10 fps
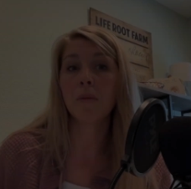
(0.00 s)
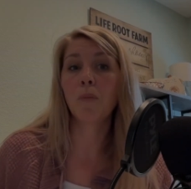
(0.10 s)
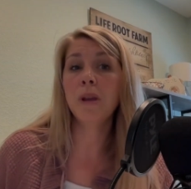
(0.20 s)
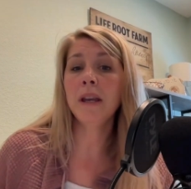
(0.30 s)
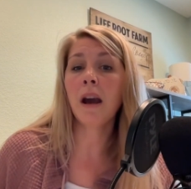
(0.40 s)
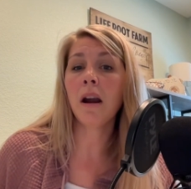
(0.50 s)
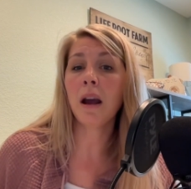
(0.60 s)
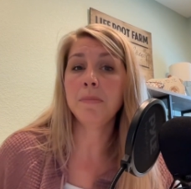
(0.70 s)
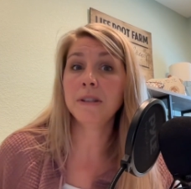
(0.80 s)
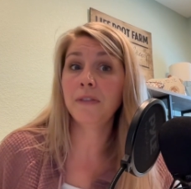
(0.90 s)
Yeah,
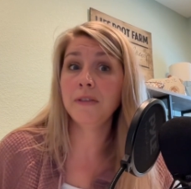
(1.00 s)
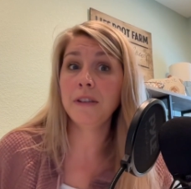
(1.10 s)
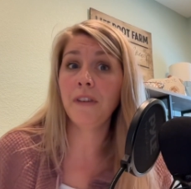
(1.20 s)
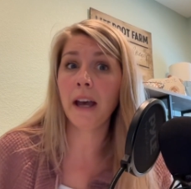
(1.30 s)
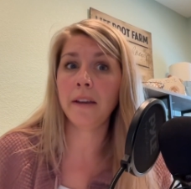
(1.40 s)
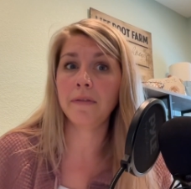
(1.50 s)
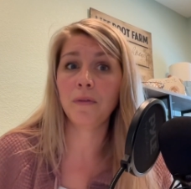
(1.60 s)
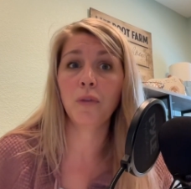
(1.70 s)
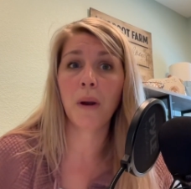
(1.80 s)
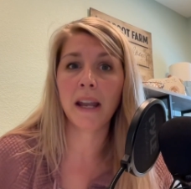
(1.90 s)
we are up to
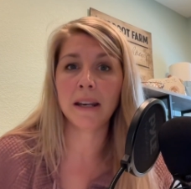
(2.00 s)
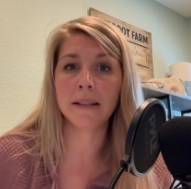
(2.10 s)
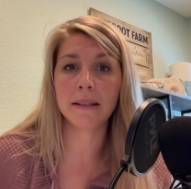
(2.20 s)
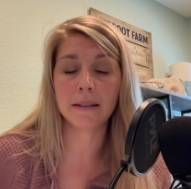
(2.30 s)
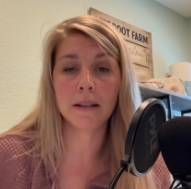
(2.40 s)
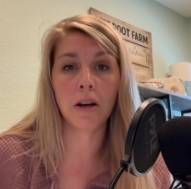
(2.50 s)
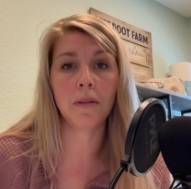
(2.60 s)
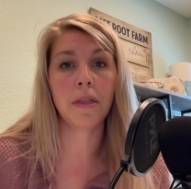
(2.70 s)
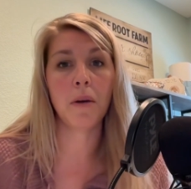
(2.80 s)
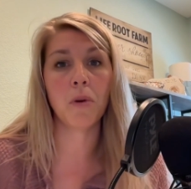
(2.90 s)
55 varieties
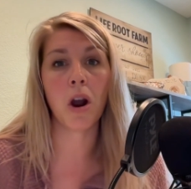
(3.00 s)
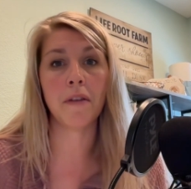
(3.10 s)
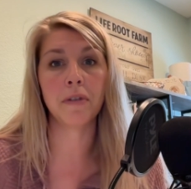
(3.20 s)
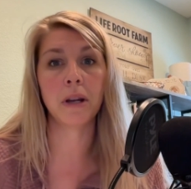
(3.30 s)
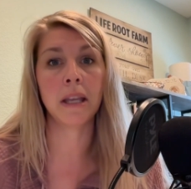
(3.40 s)
this year that we're